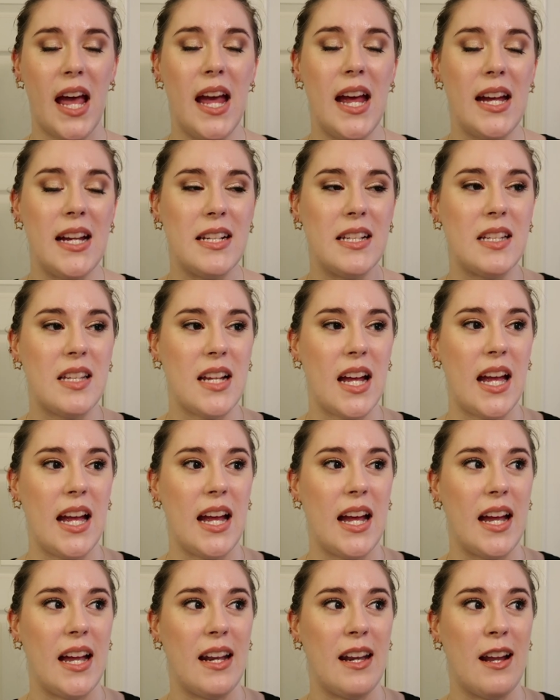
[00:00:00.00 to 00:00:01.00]
this
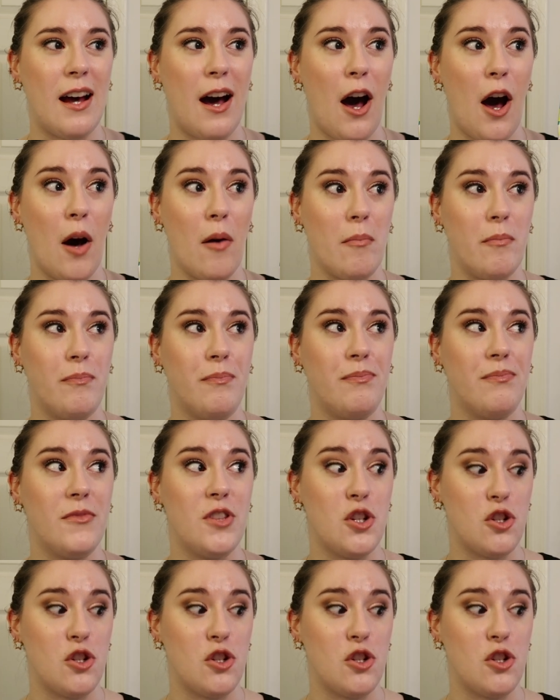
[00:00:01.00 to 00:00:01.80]
in um,